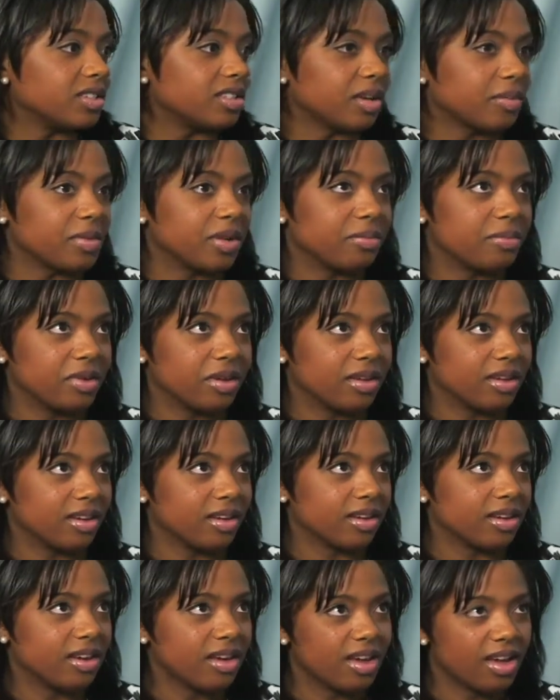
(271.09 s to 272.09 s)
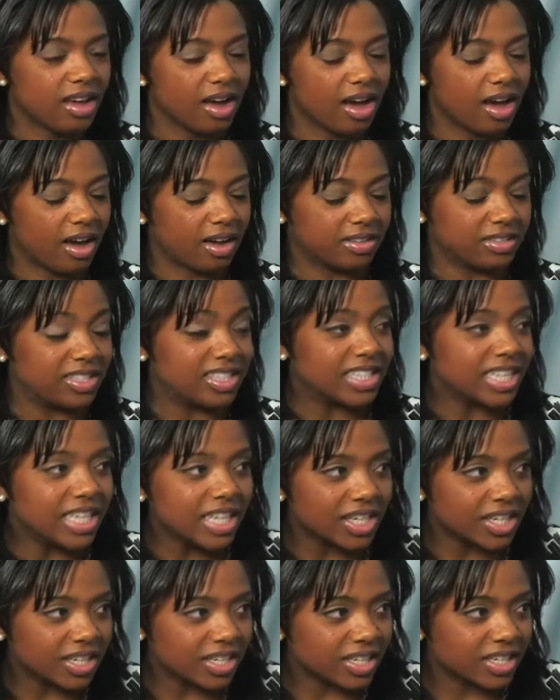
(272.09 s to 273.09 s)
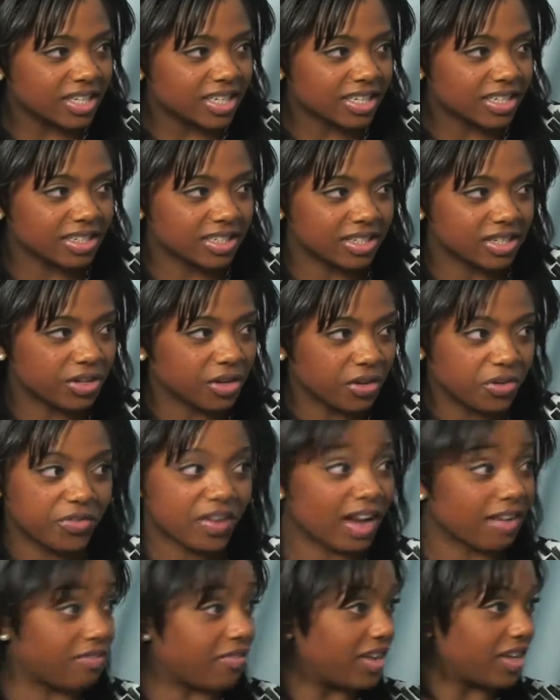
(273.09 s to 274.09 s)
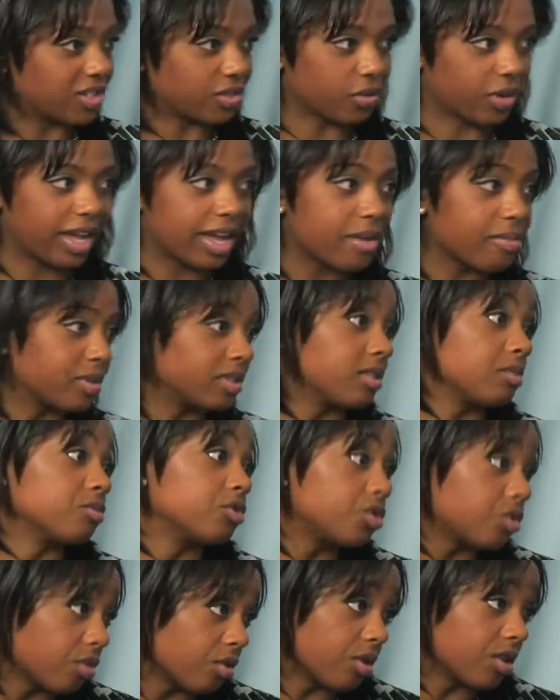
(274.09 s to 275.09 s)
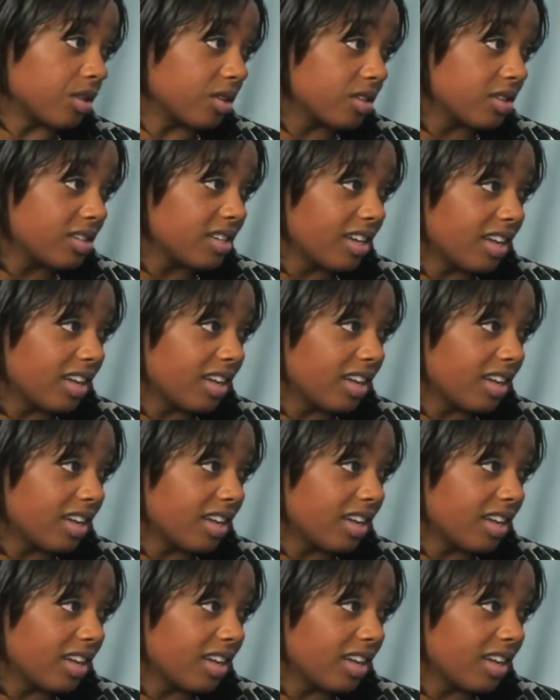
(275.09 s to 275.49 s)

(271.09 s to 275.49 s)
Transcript: I mean, being a singer, and you've got fans on campus, I'm sure.